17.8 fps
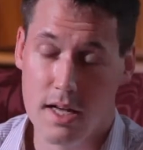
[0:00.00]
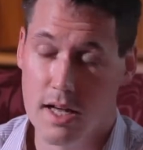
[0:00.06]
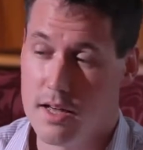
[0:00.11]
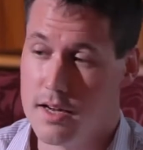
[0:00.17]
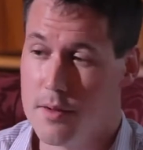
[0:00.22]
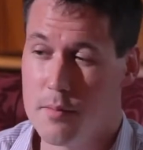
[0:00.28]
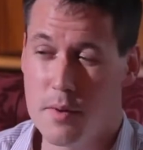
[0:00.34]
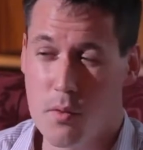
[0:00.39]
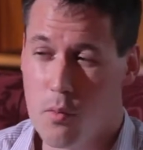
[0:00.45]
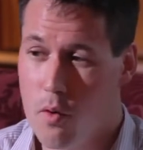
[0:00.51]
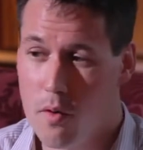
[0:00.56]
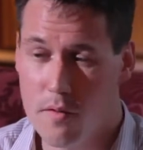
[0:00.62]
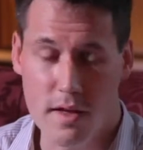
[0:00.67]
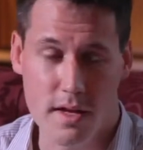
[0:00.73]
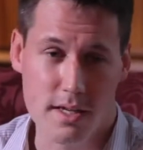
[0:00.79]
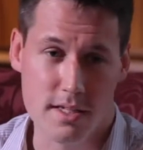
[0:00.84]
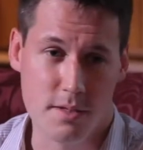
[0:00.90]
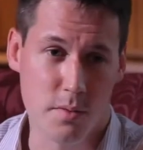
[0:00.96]
And no matter what
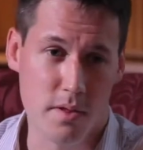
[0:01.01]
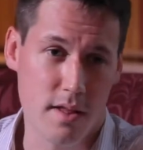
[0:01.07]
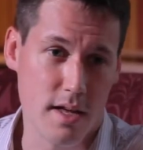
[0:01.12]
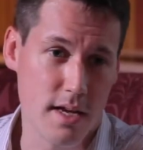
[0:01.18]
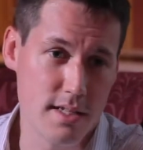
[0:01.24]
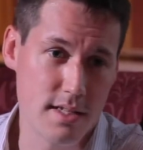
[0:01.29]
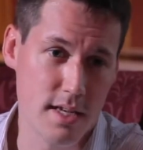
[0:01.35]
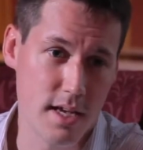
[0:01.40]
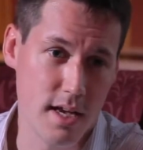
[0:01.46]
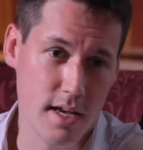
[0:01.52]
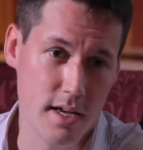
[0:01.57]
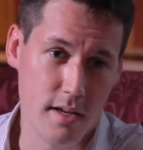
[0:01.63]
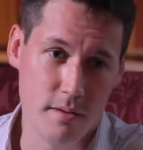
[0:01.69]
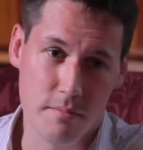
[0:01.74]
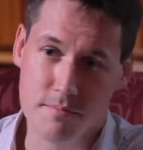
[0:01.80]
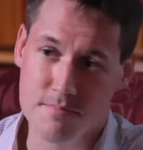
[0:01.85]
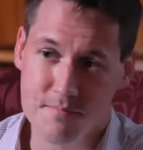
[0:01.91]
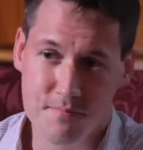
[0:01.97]
that is, whether that's a